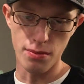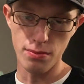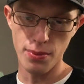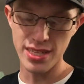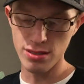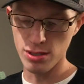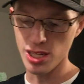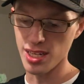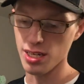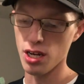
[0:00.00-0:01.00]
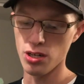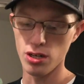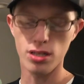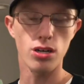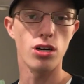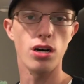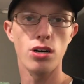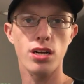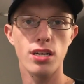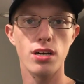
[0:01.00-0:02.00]
Basically, so you can
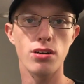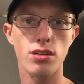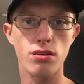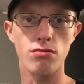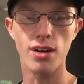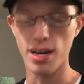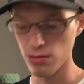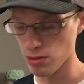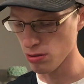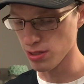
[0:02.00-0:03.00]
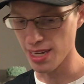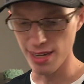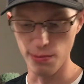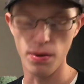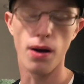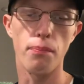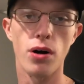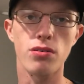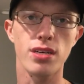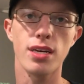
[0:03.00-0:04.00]
hook and unhook your ground, so it's not
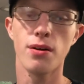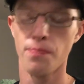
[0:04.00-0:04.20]
bulky.